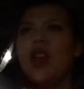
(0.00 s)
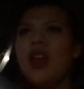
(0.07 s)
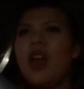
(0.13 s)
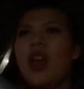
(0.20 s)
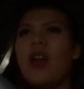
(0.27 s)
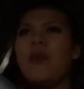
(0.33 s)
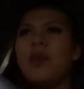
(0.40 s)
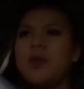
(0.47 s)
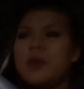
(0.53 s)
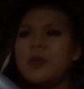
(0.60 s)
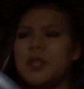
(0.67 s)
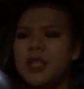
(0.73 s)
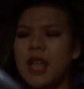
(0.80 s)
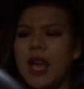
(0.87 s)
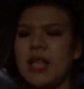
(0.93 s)
I've been
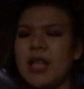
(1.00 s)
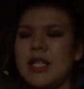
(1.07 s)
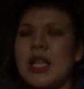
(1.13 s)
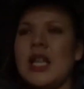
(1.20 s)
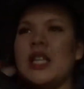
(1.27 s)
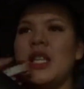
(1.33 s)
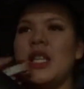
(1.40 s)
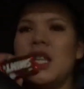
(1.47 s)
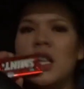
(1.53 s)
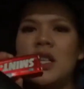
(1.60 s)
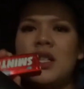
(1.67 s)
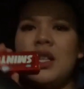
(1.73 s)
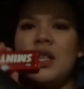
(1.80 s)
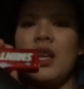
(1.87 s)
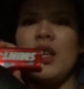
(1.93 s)
obsessed eating
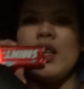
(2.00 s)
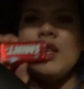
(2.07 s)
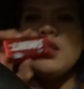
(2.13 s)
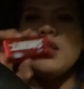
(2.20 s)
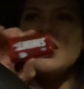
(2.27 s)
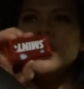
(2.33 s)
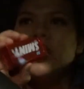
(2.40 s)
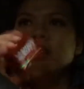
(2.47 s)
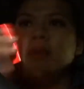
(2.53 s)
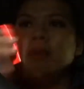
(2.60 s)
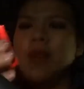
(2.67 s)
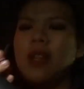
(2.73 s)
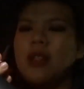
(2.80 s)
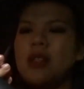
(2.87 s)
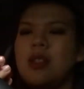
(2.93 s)
these. Like, these are
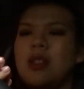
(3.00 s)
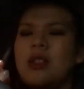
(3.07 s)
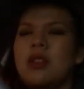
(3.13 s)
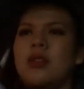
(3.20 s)
Smiths.